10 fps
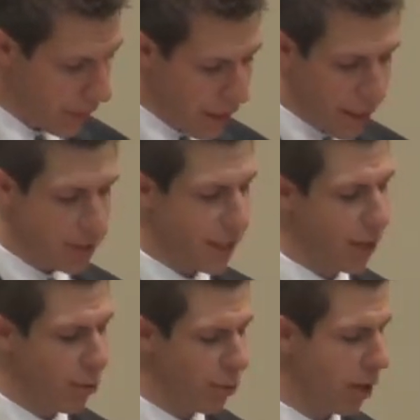He
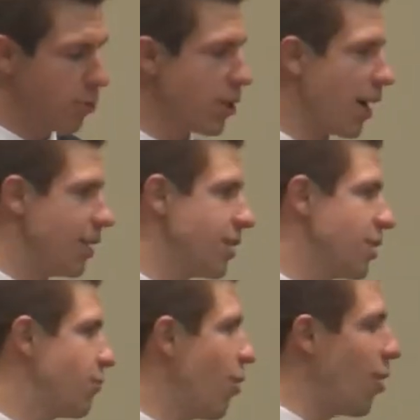goes on, he
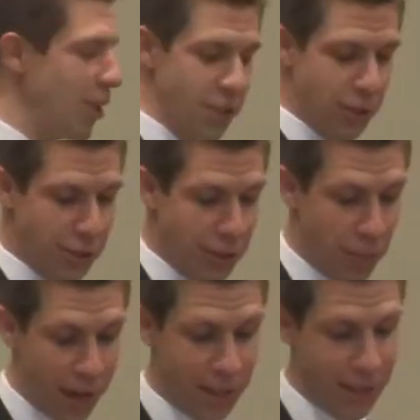says, It's far easier to
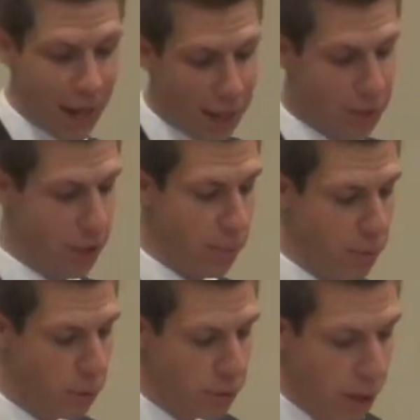debate theology and
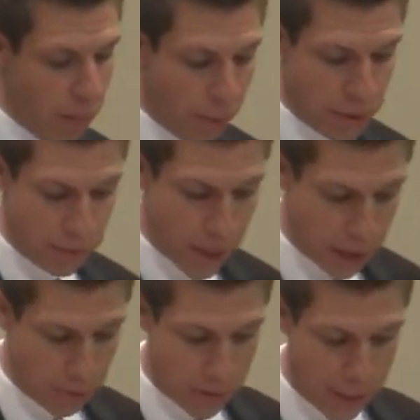abstruse points of
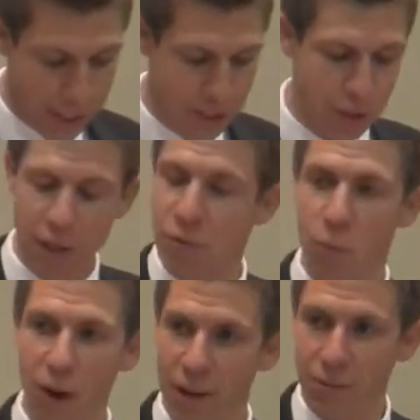doctrine than it is to love your
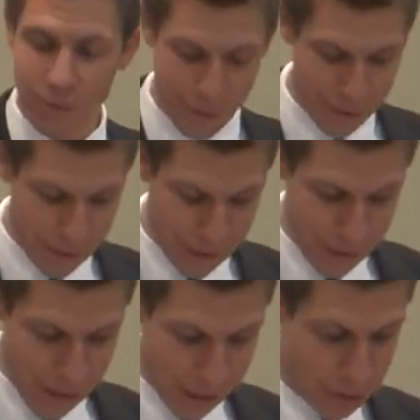wife
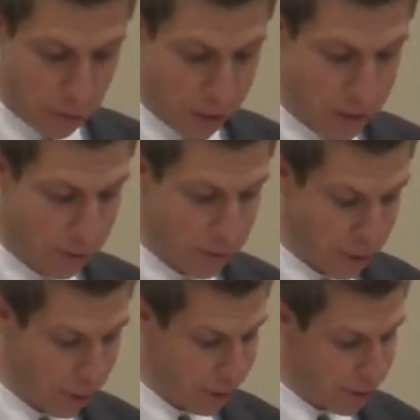as Christ loved the
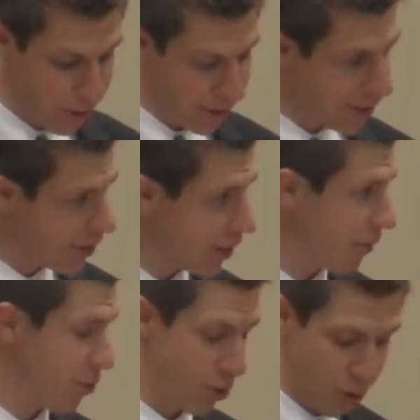church, to
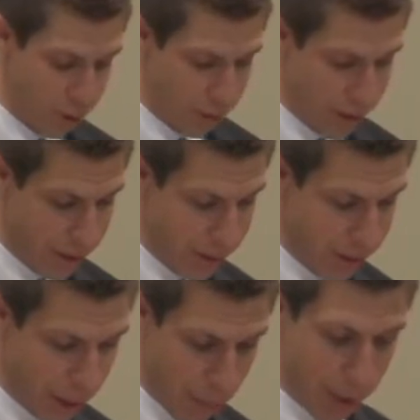love your children
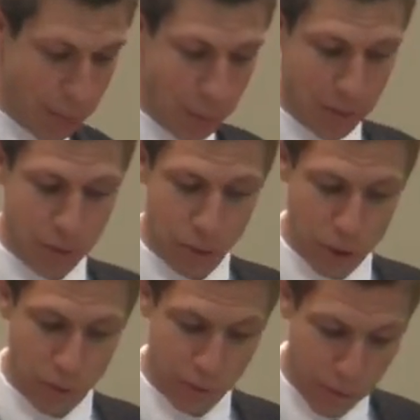and bring them up in
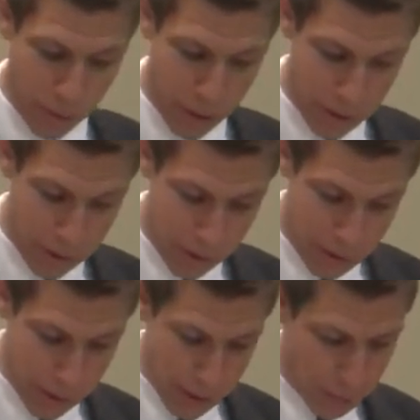instruction of the Lord,
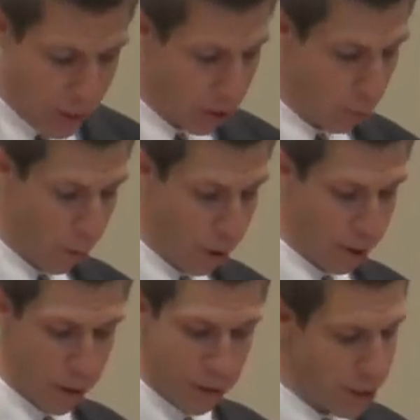to be a good
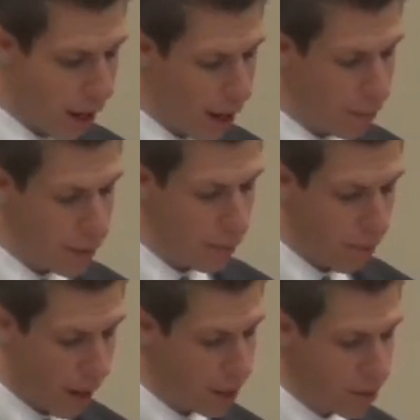worker at your job and to
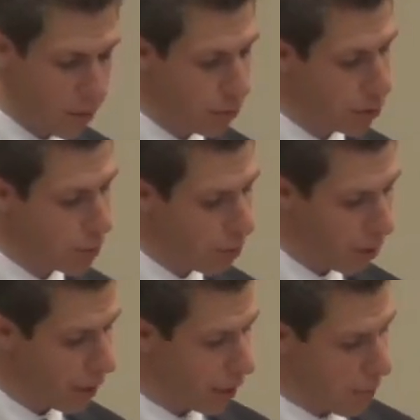practice the fruit of the
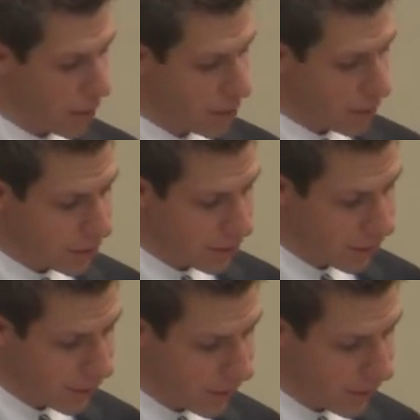Spirit on a daily basis.